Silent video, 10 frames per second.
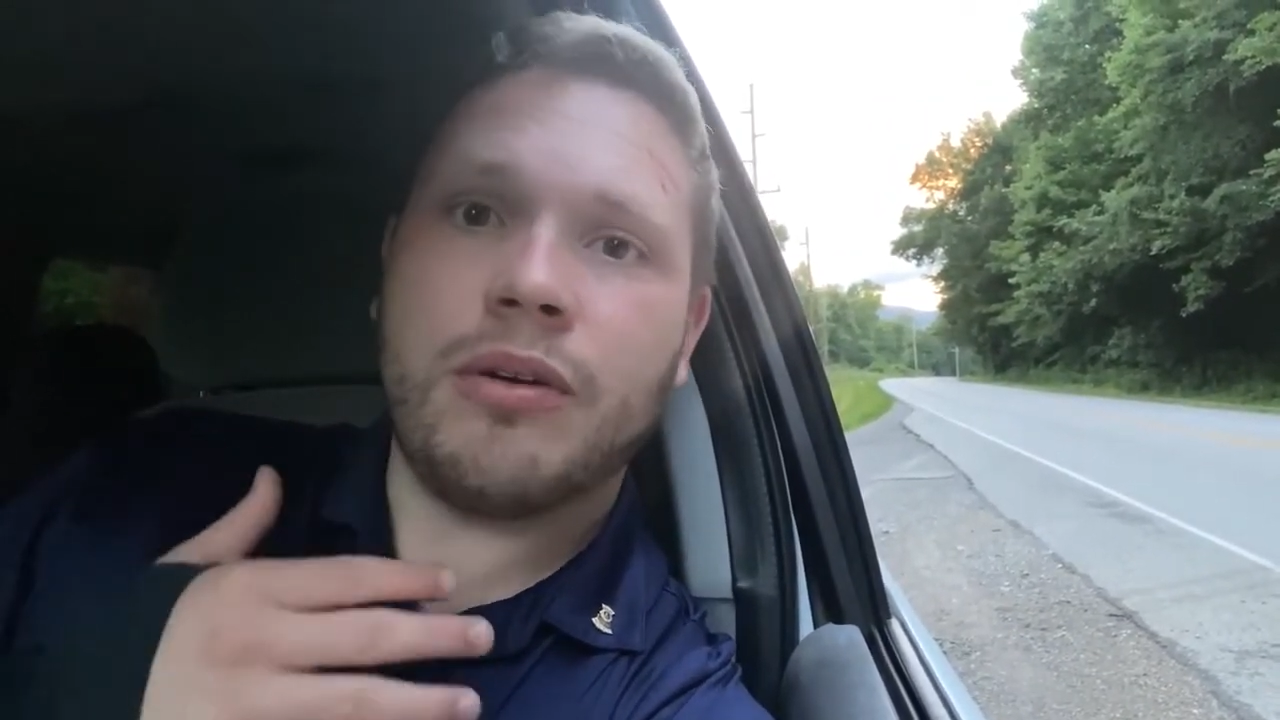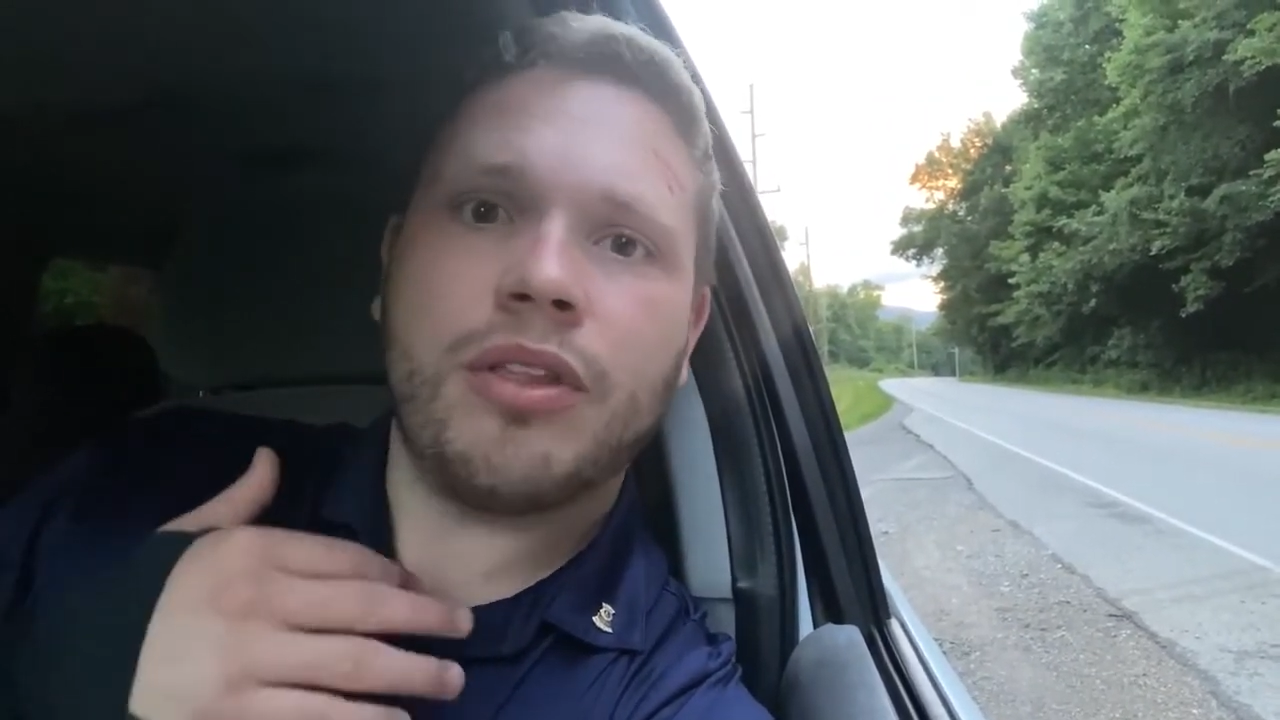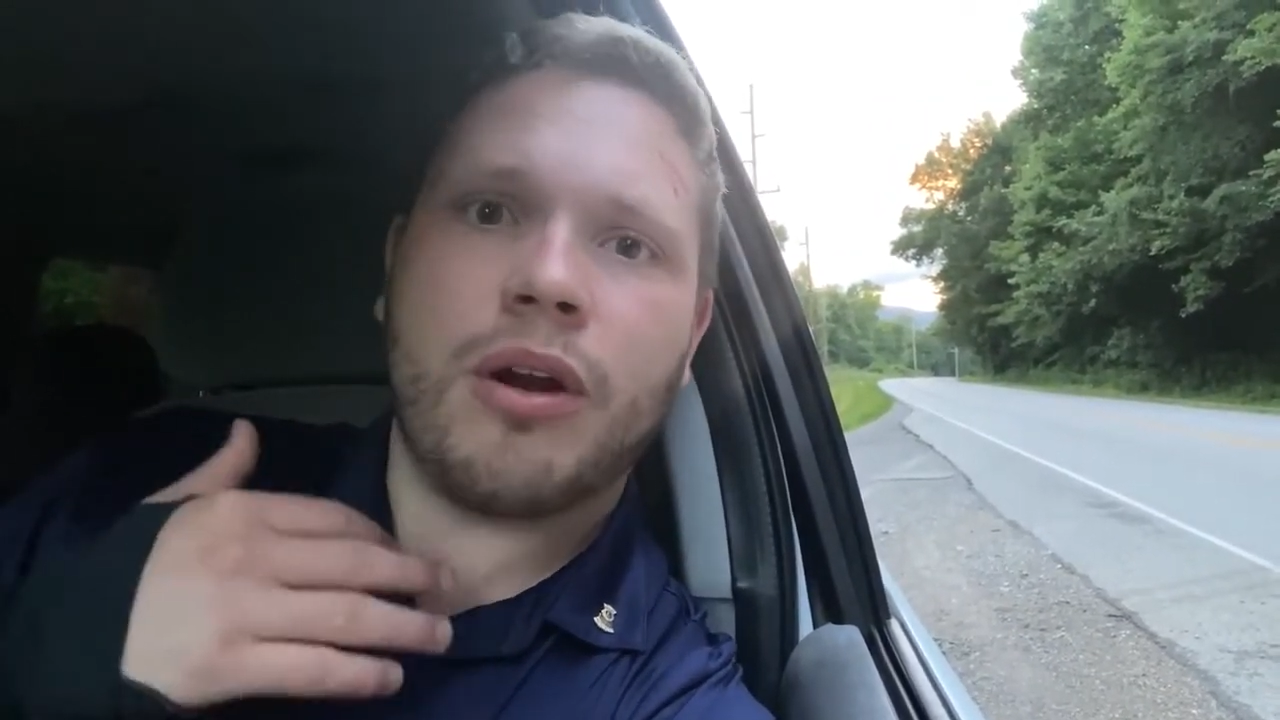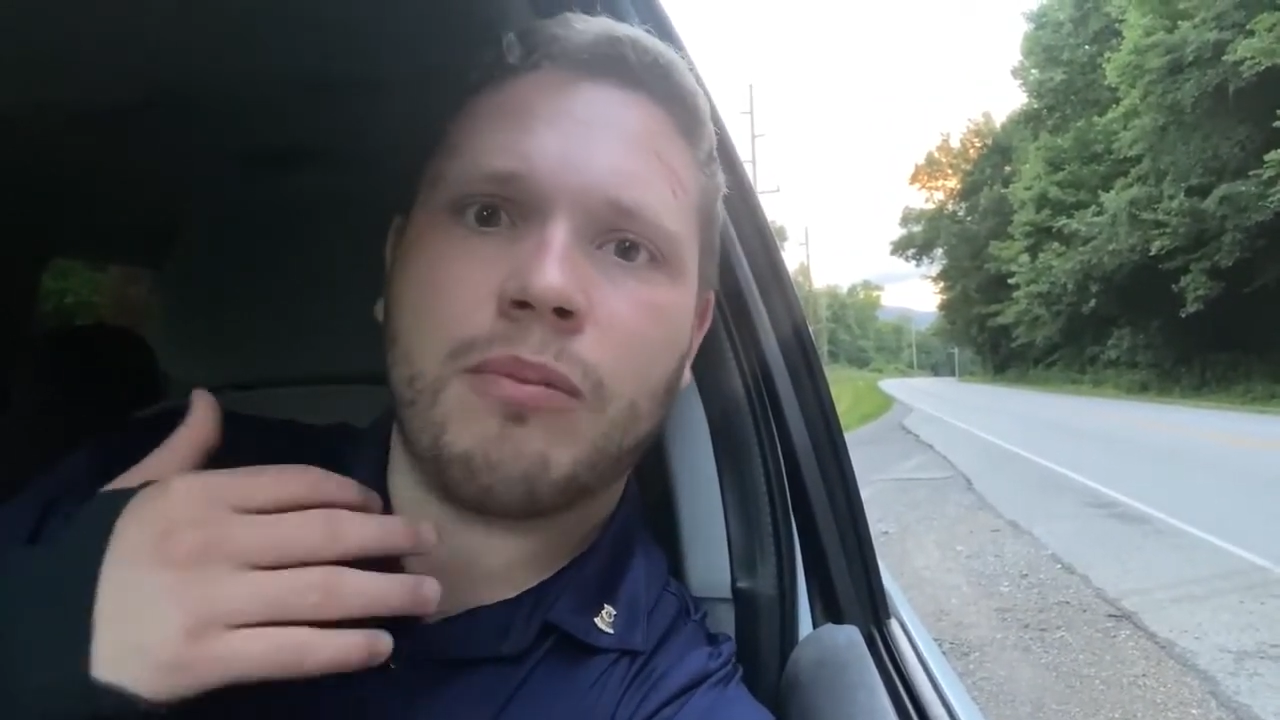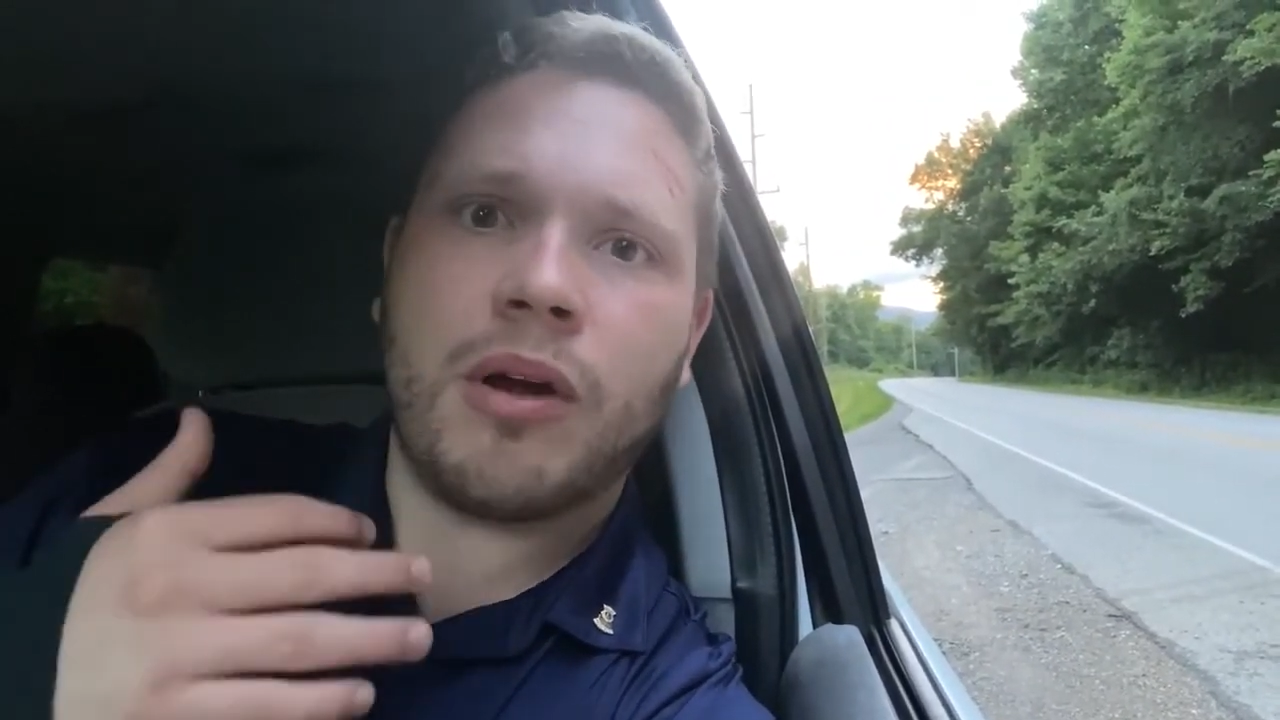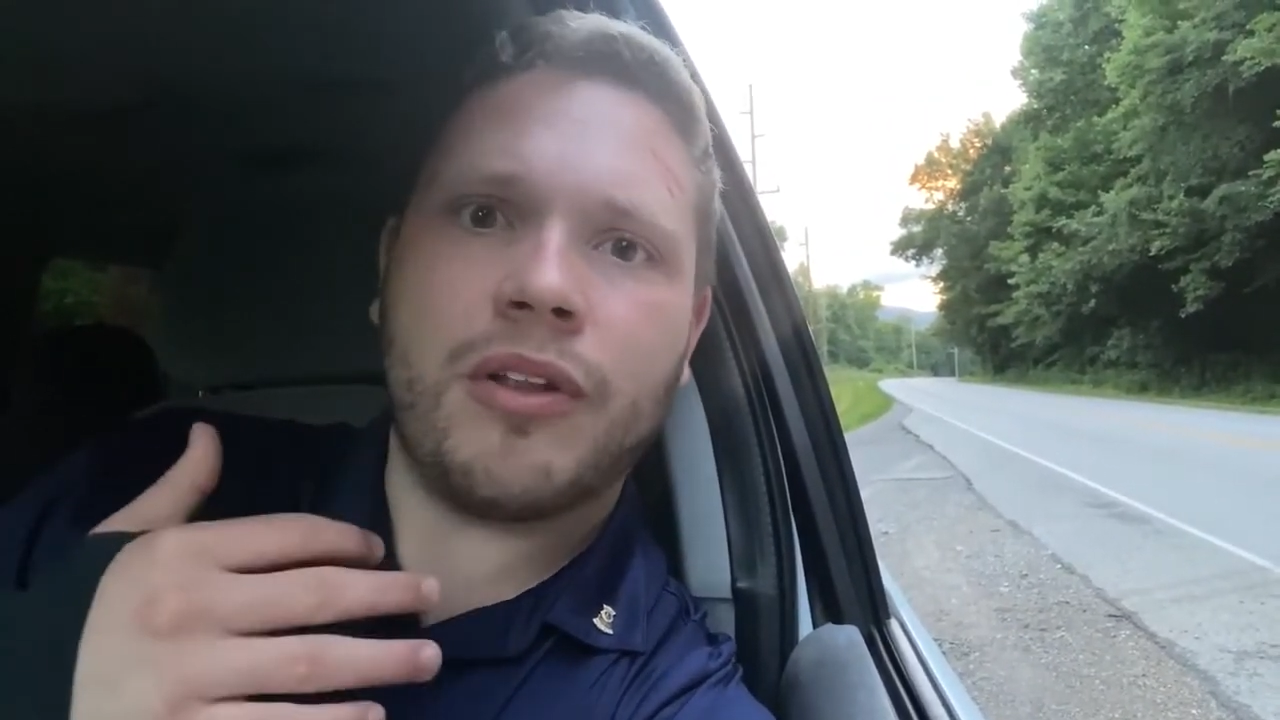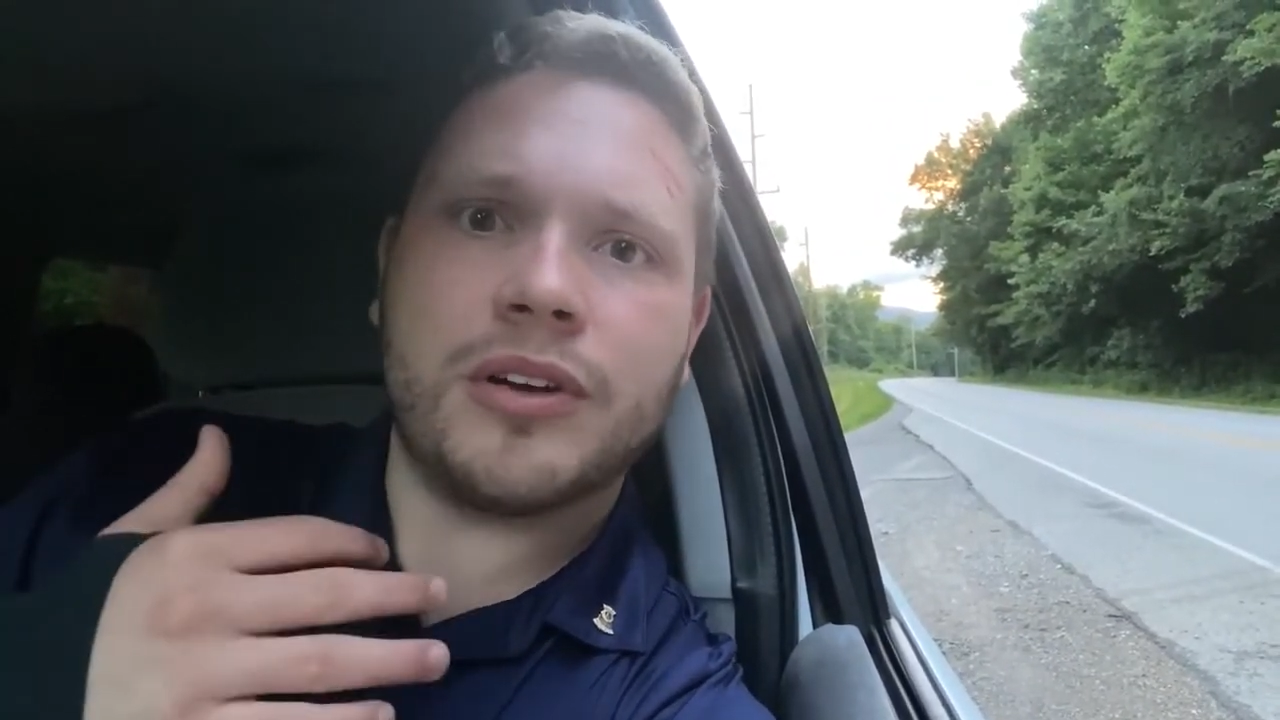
with their brother or